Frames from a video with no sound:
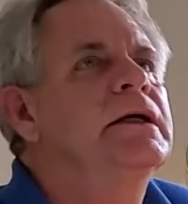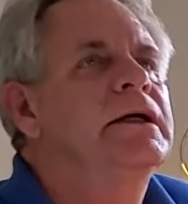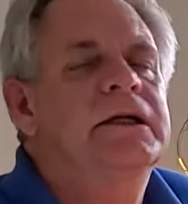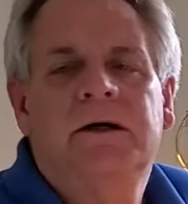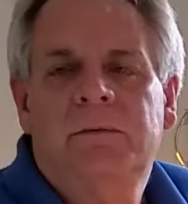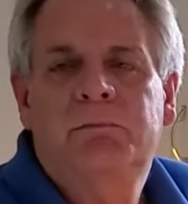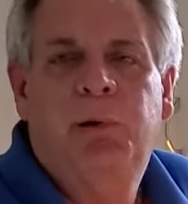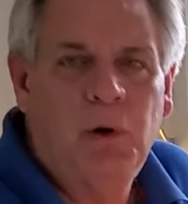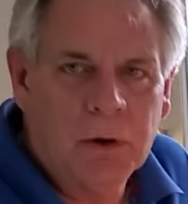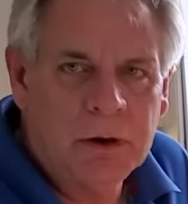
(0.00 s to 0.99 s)
you know,
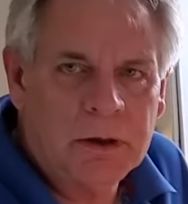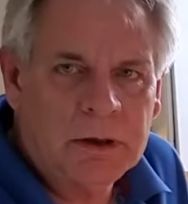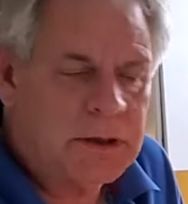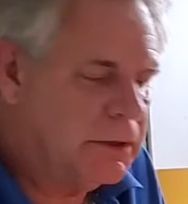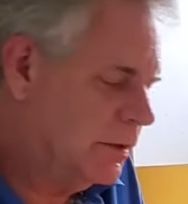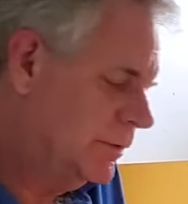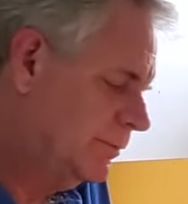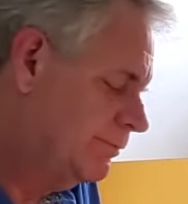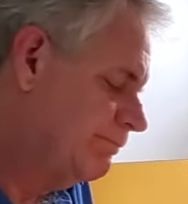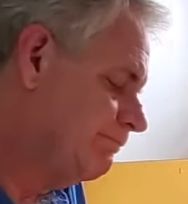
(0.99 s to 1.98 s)
pork,
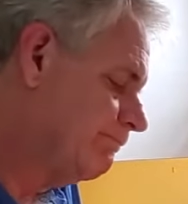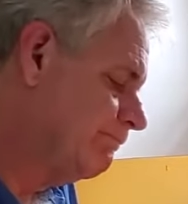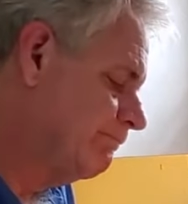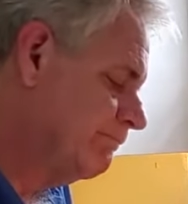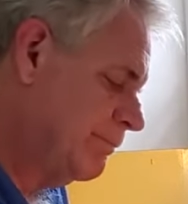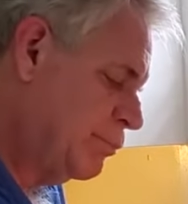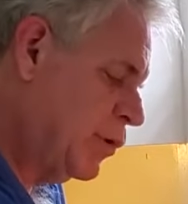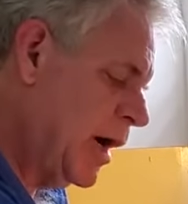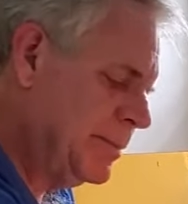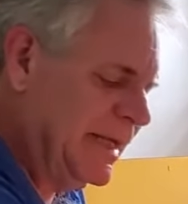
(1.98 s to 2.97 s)

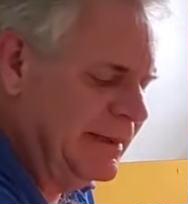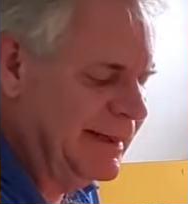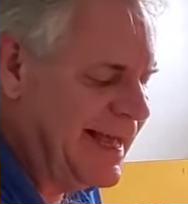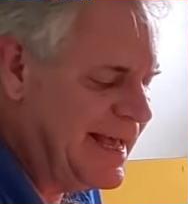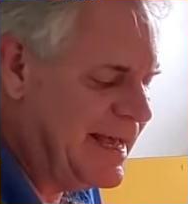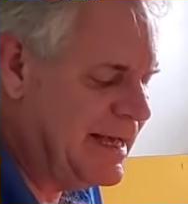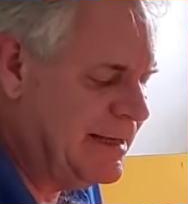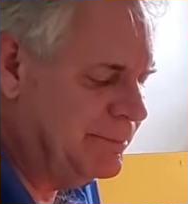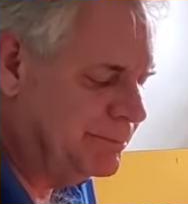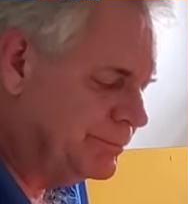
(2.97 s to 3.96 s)
probably
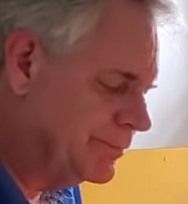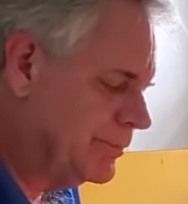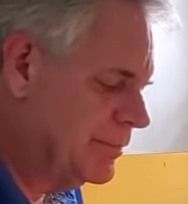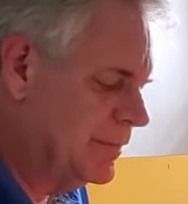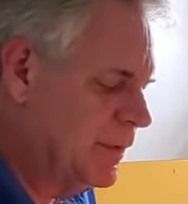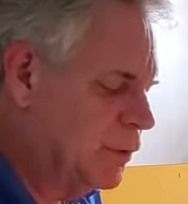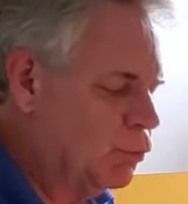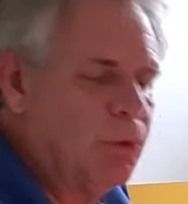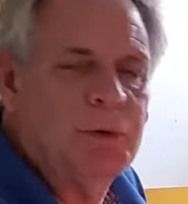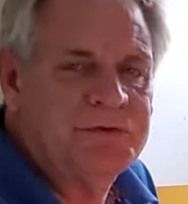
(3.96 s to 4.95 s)
lamb,
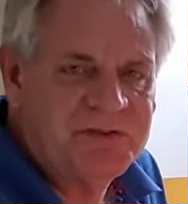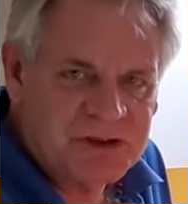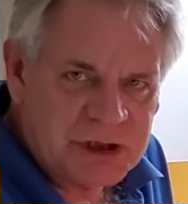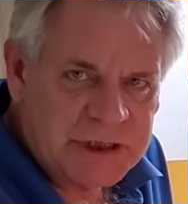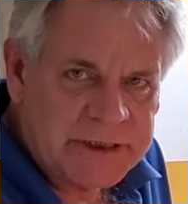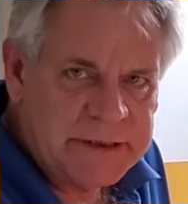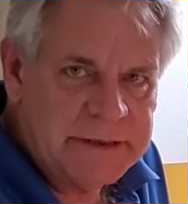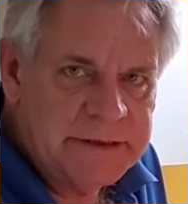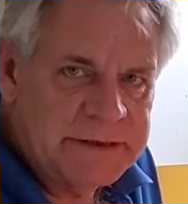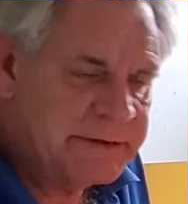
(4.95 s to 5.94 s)
roast
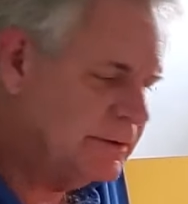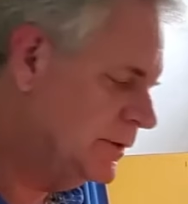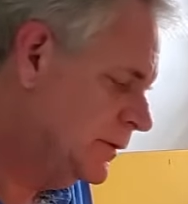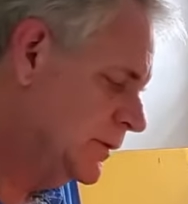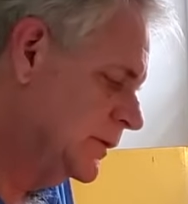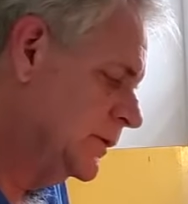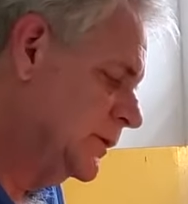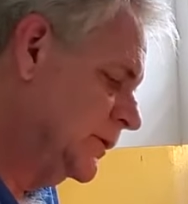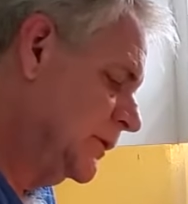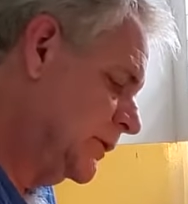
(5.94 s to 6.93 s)
chicken,
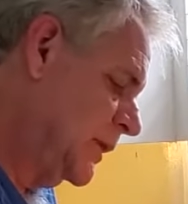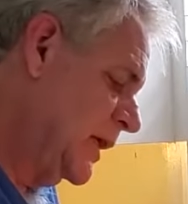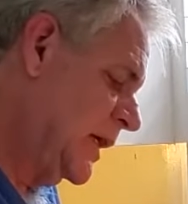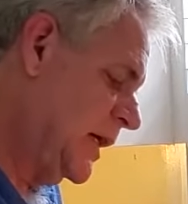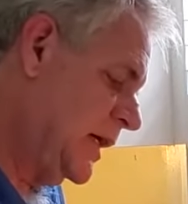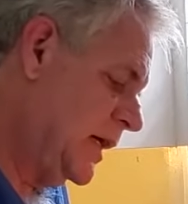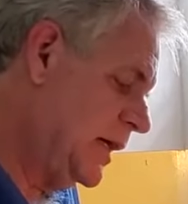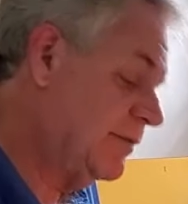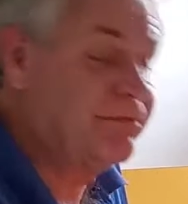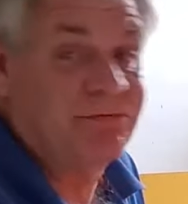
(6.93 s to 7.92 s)

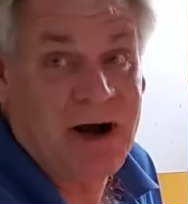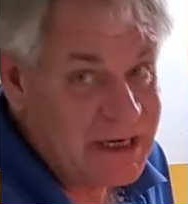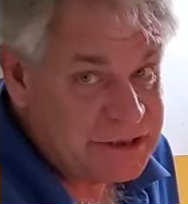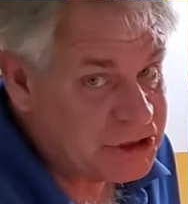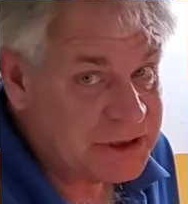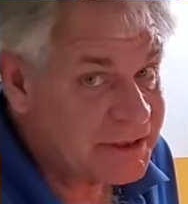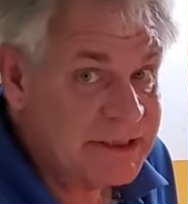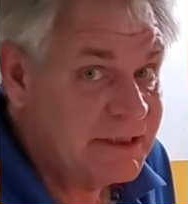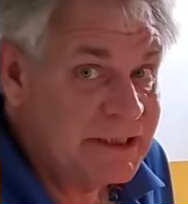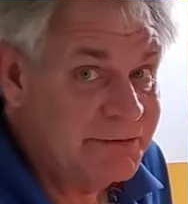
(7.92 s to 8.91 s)
fried
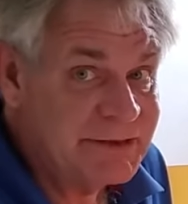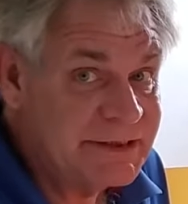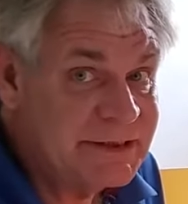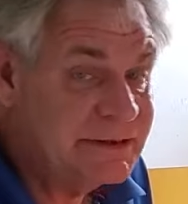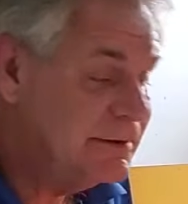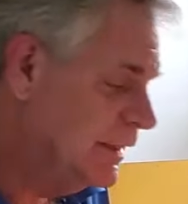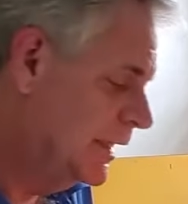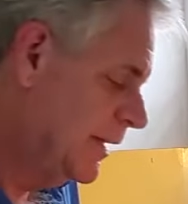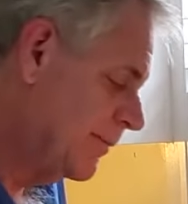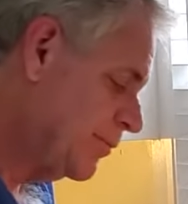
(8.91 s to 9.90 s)
chicken even.
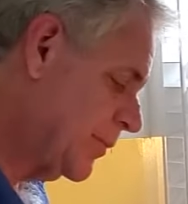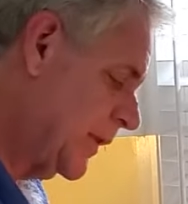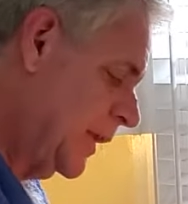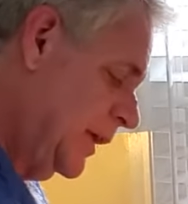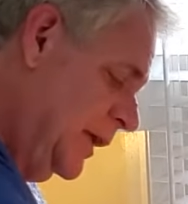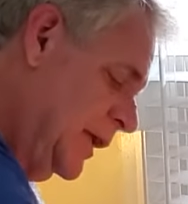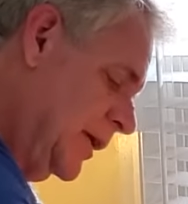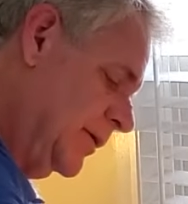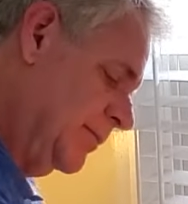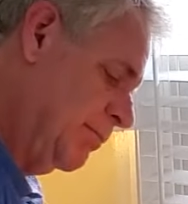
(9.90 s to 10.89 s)
You
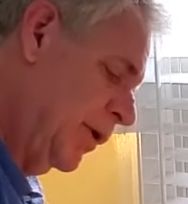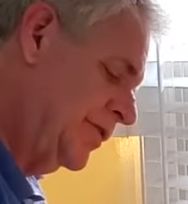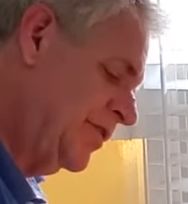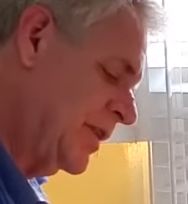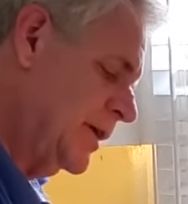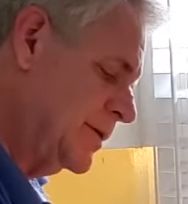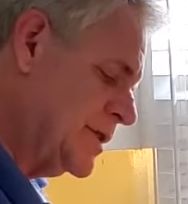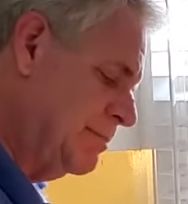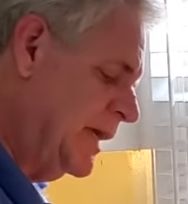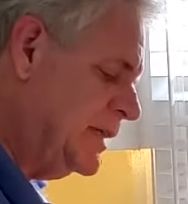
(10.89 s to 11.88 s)
know, most of
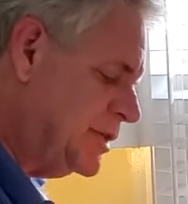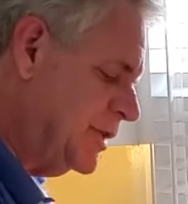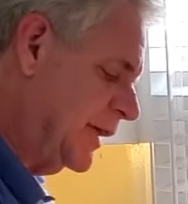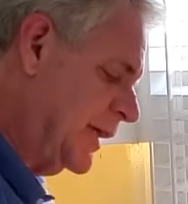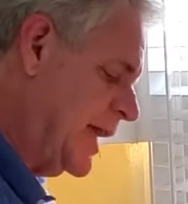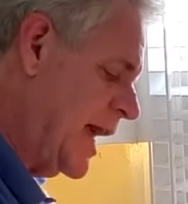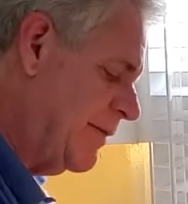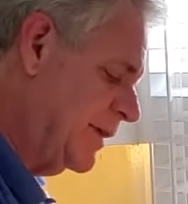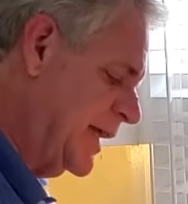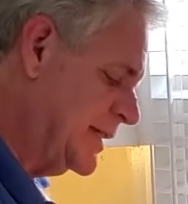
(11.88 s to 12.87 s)
those meats you can
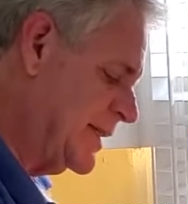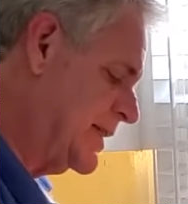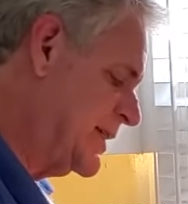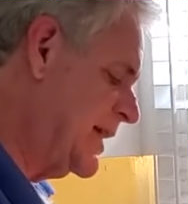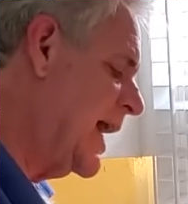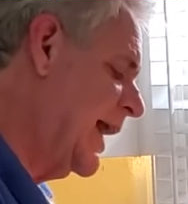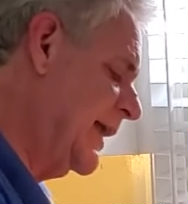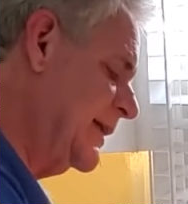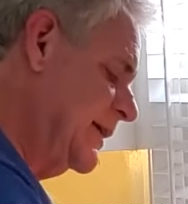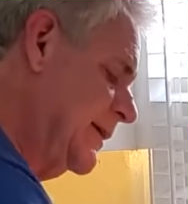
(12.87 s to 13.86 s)
have it as a side